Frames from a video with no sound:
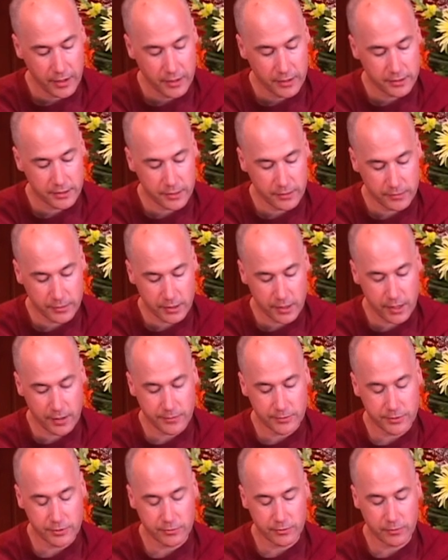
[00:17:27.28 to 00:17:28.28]

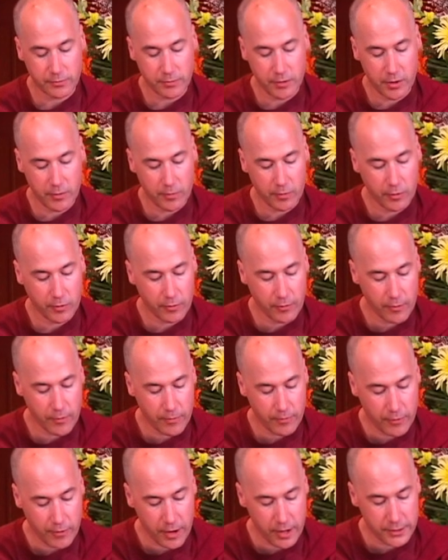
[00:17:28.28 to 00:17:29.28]
Sometimes when people who are
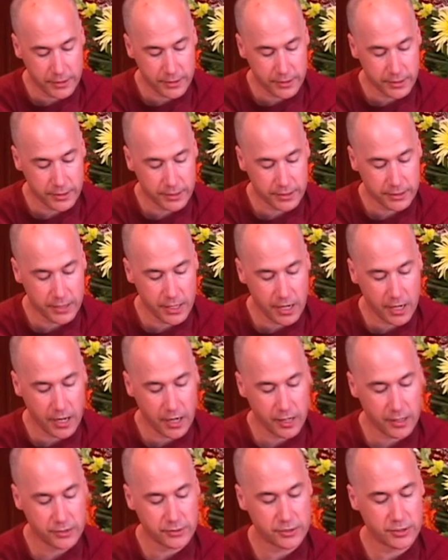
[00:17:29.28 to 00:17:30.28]
practicing
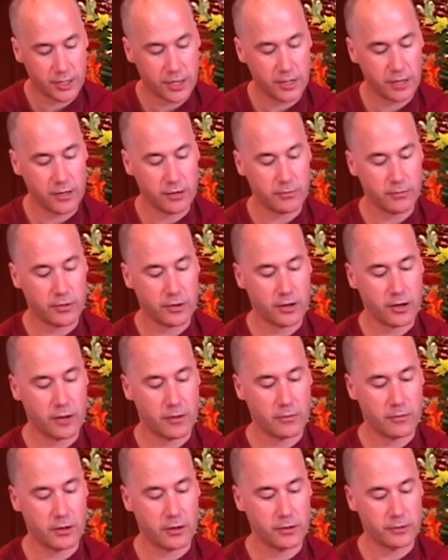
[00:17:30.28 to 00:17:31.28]
taking and sending
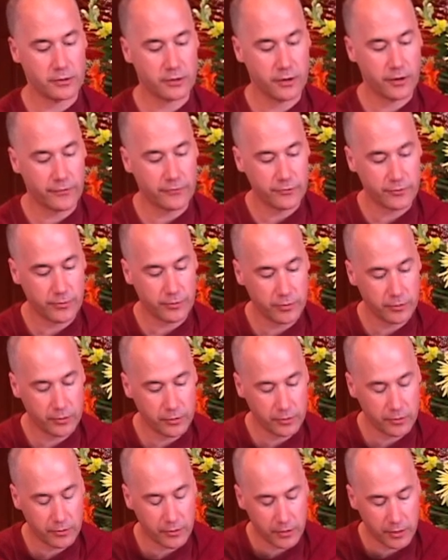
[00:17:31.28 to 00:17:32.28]
become
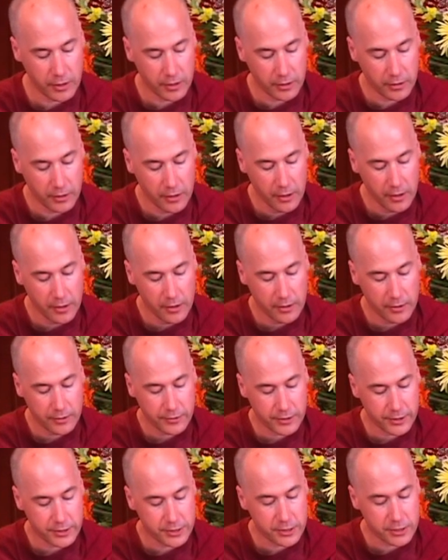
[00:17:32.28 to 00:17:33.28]
uncomfortable or ill,
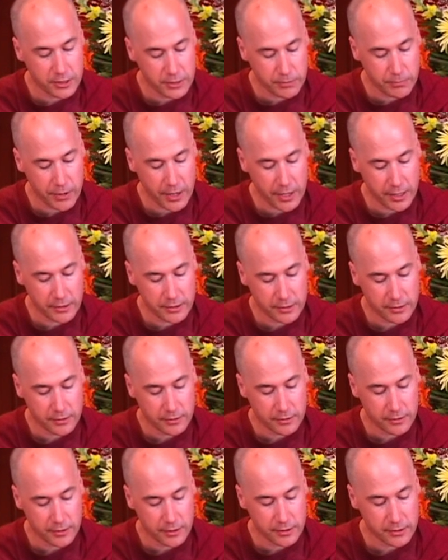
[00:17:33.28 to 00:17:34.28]
they suspect
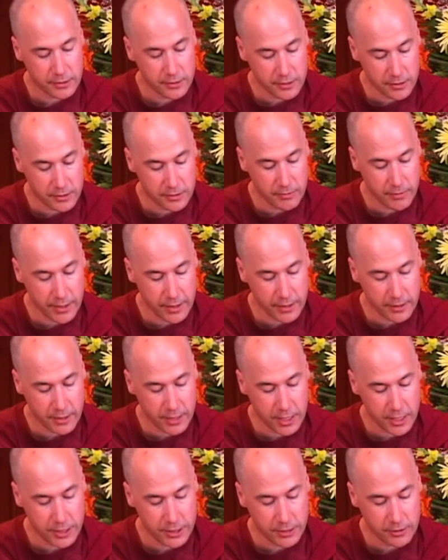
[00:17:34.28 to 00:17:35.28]
that it's this
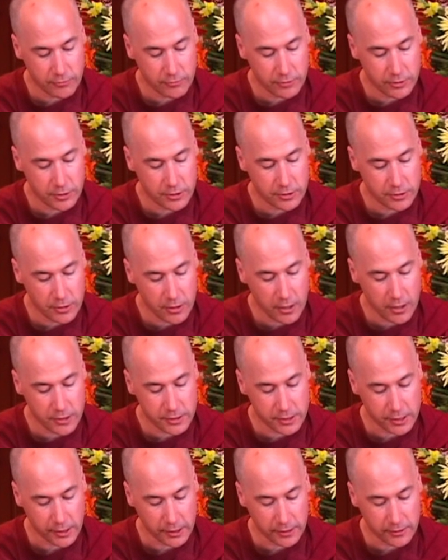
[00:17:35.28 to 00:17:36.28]
meditation which is
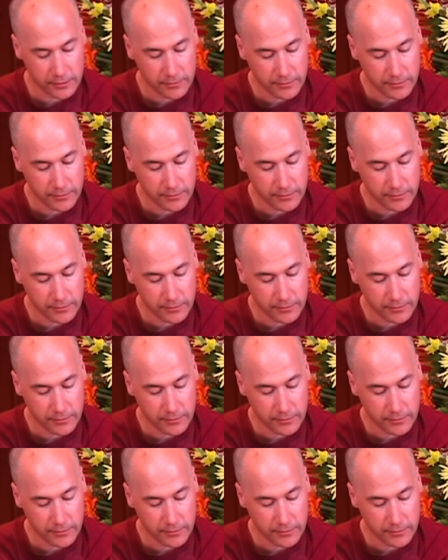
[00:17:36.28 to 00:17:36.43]
causing it.